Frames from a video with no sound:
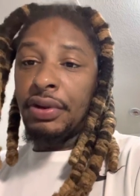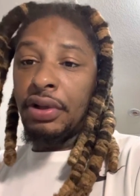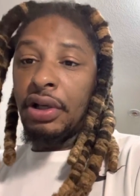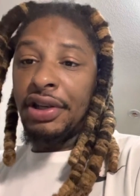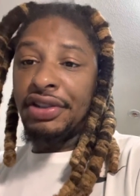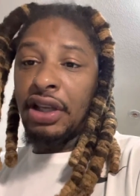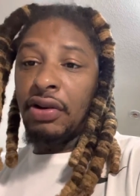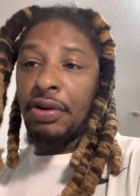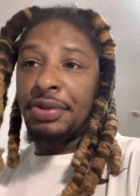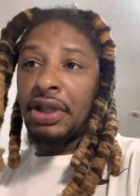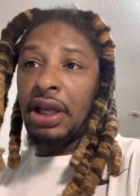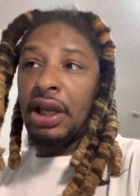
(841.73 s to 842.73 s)
Understand what
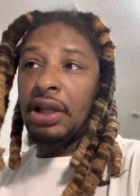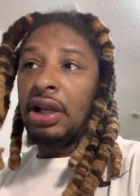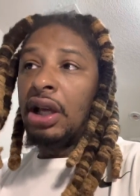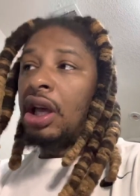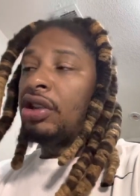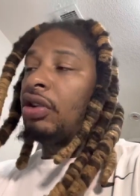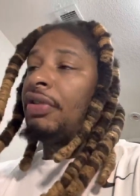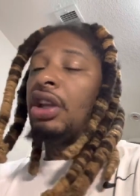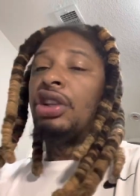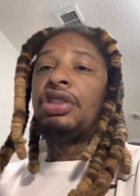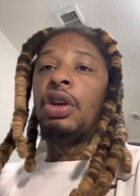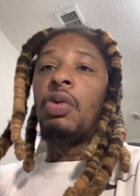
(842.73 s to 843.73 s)
I'm saying? So if you're
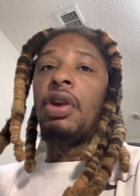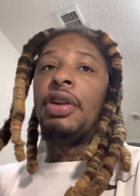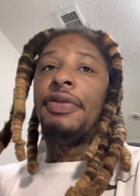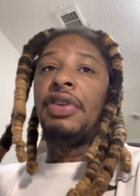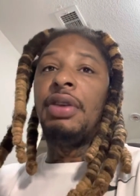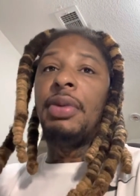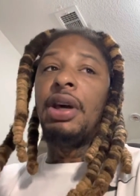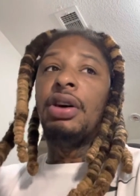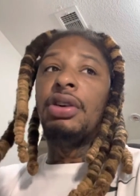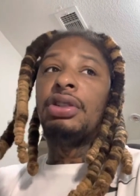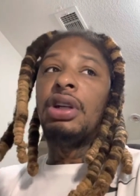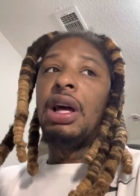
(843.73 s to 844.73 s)
interested in one of the
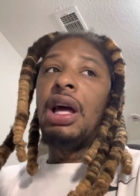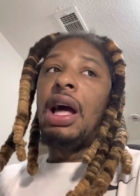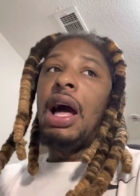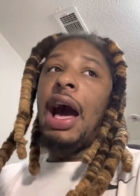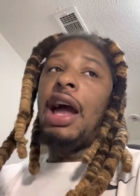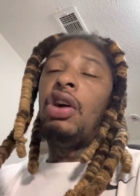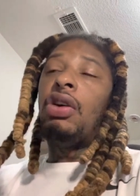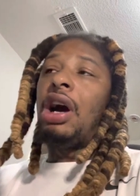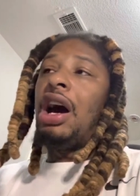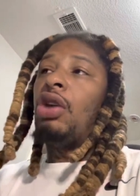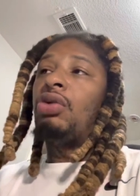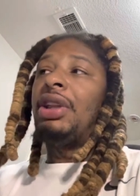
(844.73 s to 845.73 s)
females, I don't
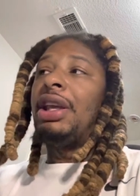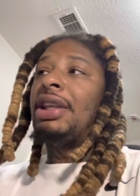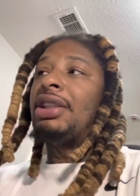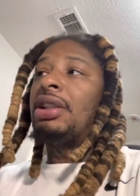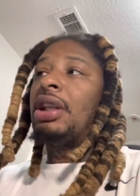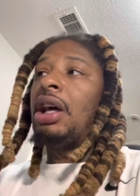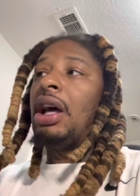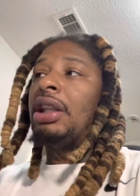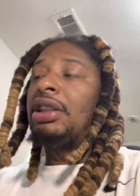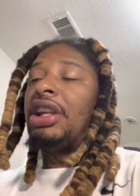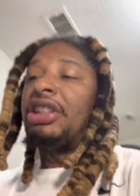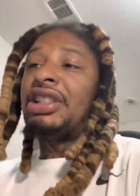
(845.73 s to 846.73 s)
I don't need
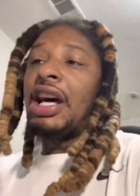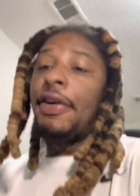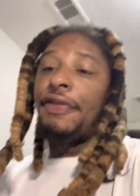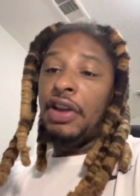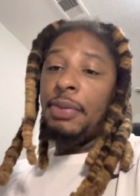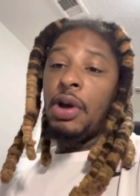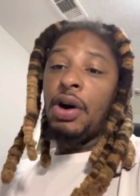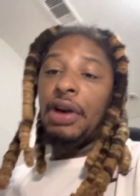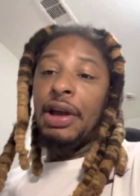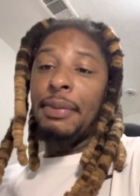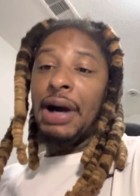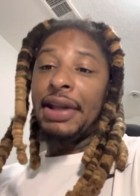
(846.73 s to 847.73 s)
there's not a female
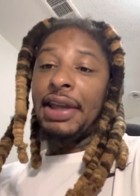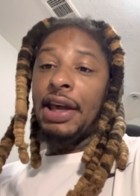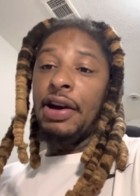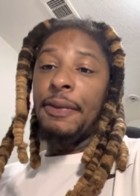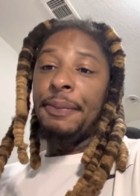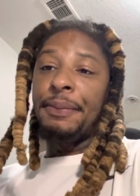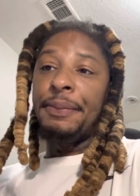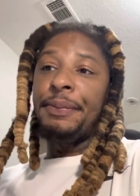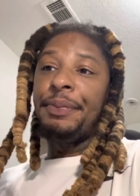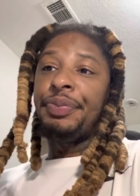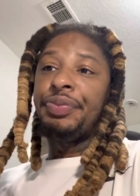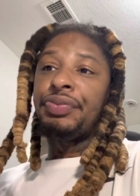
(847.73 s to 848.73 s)
in my camp
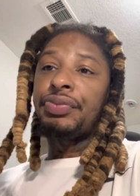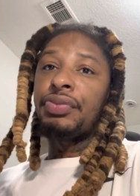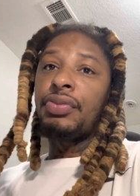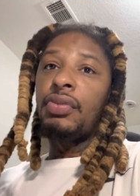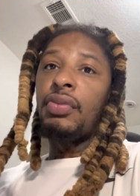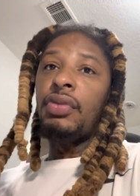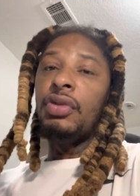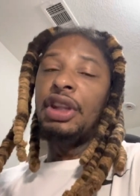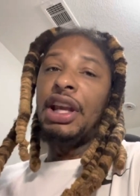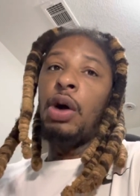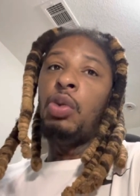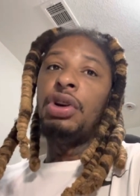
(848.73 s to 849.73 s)

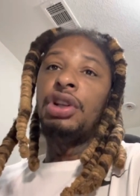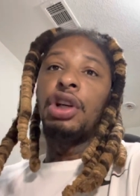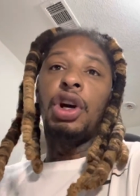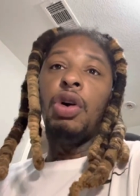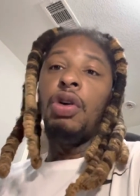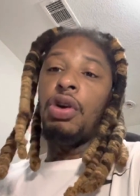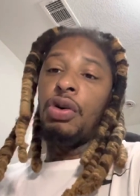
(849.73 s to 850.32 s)
that I'm willing to co